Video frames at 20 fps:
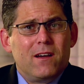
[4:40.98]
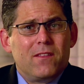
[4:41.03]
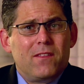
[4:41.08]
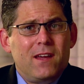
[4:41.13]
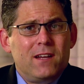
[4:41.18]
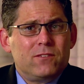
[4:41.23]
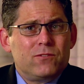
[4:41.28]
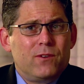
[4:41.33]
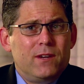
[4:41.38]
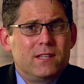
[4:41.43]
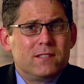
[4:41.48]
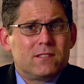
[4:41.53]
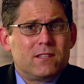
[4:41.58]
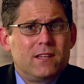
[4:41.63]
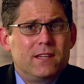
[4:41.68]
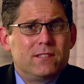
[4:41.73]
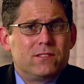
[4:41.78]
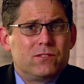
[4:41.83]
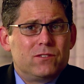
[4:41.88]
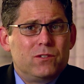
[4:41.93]
That
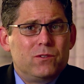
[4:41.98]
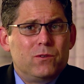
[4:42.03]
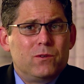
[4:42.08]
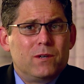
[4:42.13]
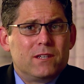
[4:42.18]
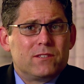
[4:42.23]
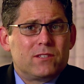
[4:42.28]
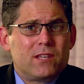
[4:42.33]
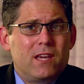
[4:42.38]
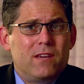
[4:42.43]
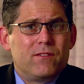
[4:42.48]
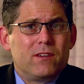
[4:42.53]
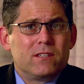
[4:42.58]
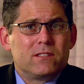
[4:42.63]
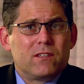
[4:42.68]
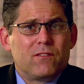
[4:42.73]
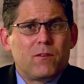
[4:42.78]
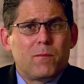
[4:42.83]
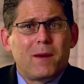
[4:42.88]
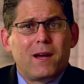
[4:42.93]
translates to a
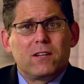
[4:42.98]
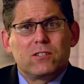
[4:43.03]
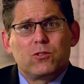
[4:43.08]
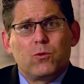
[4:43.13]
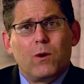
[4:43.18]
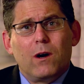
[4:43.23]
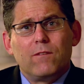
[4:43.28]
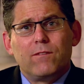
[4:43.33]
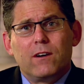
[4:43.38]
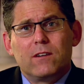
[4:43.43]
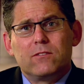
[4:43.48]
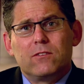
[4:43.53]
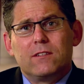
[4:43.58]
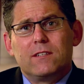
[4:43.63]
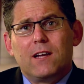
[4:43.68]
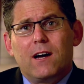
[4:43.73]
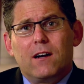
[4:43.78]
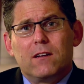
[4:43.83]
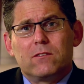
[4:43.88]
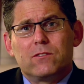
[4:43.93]
savings of about
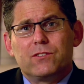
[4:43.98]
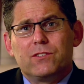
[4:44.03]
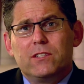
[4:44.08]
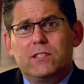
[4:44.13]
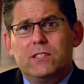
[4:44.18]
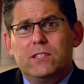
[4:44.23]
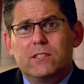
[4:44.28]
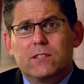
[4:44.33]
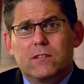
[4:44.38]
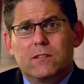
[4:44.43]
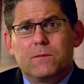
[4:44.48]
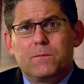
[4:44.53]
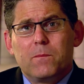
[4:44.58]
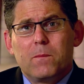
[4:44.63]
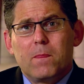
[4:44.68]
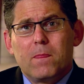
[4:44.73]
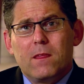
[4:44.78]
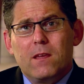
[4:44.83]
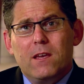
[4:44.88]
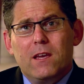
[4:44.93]
$1,200 a year.
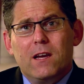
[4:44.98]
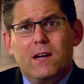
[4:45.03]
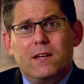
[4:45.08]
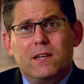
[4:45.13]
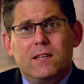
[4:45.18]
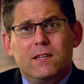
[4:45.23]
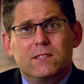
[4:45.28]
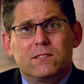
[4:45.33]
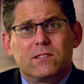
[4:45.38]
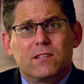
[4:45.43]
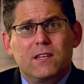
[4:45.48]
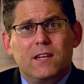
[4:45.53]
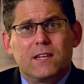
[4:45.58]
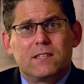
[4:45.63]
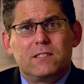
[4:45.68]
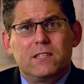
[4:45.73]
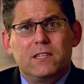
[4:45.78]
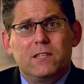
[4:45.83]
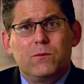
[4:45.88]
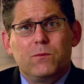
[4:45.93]
And in a
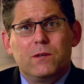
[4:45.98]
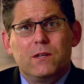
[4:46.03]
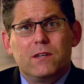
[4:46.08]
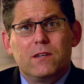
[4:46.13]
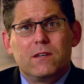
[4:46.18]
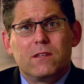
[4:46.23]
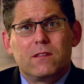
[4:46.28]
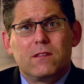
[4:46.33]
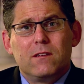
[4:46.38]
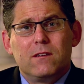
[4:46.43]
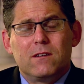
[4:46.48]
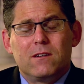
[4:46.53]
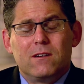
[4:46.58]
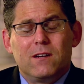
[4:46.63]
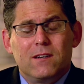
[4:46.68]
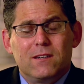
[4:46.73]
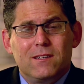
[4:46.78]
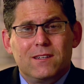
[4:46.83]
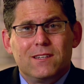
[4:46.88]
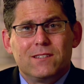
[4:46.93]
Schenectady or
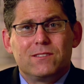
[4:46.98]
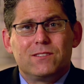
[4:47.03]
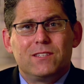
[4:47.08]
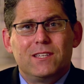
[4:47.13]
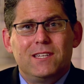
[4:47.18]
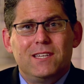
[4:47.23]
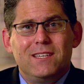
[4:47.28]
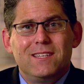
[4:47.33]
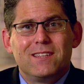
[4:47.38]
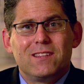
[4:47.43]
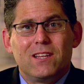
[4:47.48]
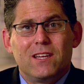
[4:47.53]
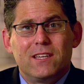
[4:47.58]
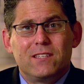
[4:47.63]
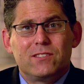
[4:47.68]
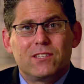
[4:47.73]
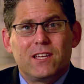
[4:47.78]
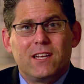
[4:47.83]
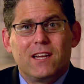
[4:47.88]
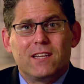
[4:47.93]
a city like
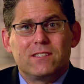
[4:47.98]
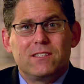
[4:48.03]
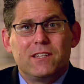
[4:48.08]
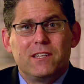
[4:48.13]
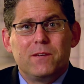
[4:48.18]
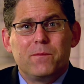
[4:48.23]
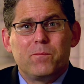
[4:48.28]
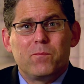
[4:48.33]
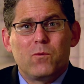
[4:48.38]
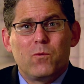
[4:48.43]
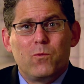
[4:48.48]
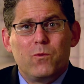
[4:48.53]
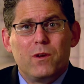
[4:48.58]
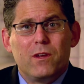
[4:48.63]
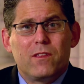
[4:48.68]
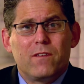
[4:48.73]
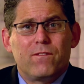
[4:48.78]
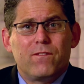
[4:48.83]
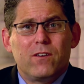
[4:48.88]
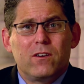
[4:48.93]
Schenectady
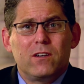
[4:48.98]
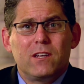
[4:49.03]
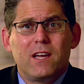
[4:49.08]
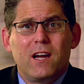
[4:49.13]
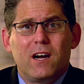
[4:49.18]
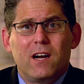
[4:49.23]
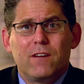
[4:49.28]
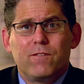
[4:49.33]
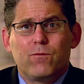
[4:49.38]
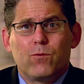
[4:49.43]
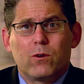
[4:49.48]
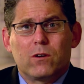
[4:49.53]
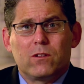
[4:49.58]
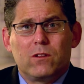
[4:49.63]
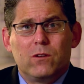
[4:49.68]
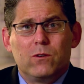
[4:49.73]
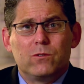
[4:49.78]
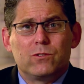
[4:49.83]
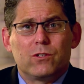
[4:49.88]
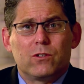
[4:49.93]
with a fairly high
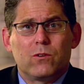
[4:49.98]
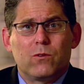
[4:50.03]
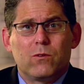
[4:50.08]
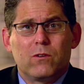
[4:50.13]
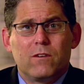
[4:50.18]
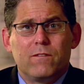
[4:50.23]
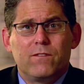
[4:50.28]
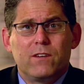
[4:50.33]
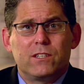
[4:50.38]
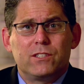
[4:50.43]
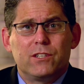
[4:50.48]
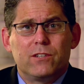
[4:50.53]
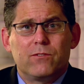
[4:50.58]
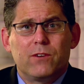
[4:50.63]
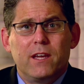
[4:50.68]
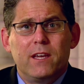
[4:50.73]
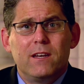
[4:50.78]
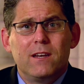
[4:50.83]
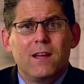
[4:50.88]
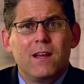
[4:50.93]
foreclosure or eviction
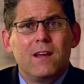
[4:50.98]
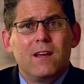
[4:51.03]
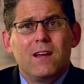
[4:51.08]
rate,